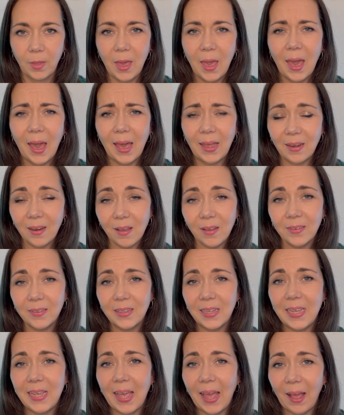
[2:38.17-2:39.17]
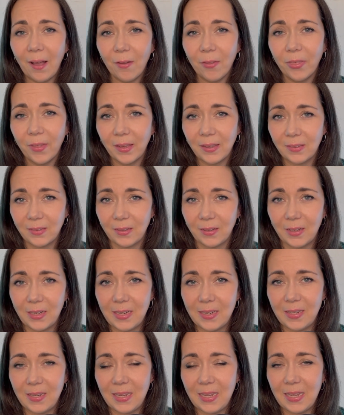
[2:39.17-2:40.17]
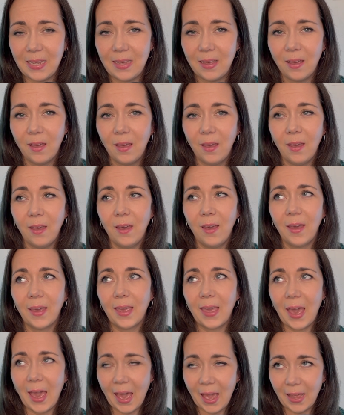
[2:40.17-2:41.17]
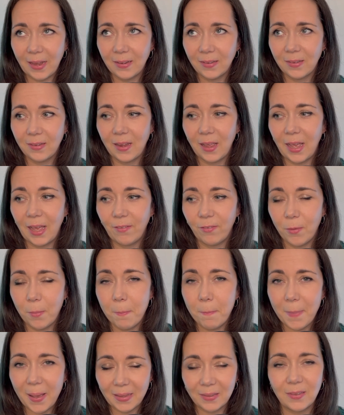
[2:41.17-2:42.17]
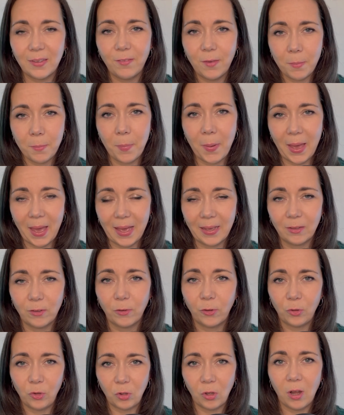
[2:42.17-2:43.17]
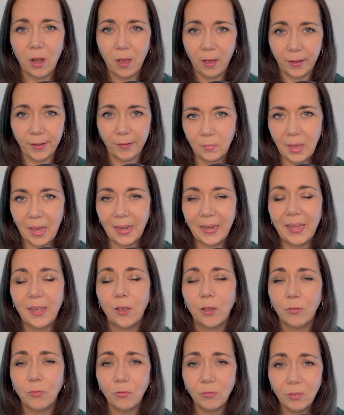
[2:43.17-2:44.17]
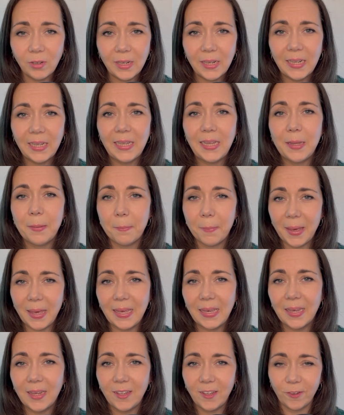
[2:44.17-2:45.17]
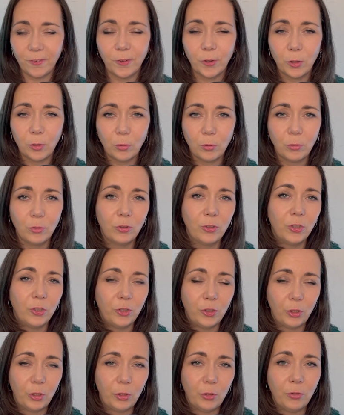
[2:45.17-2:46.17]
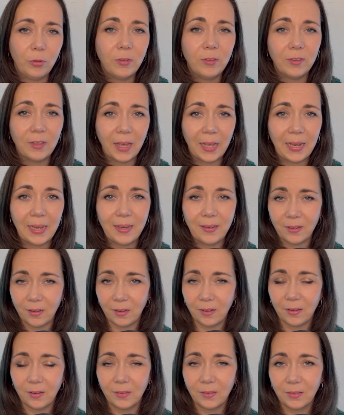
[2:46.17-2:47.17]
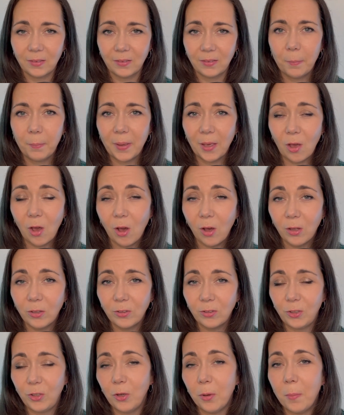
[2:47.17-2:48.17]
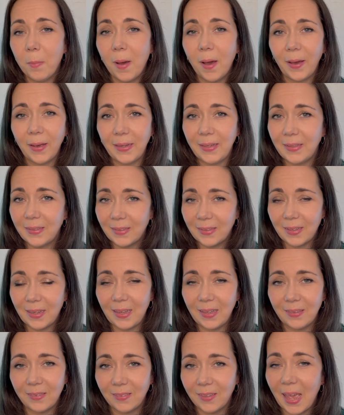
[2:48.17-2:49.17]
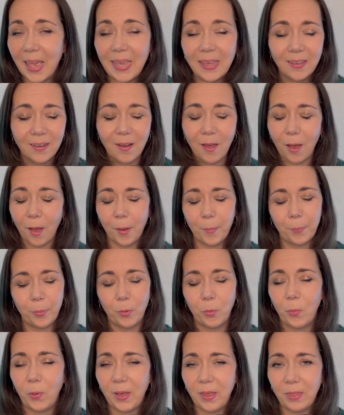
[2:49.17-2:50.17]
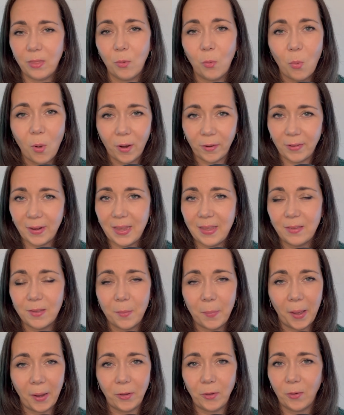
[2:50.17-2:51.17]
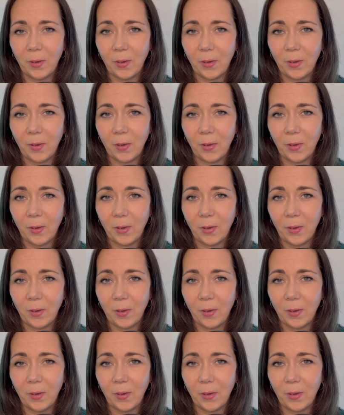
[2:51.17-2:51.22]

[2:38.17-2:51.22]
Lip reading: And lastly, health anxiety can have a massive impact on your life, and it can really make it difficult to do daily tasks because your mind is taken up with worries about your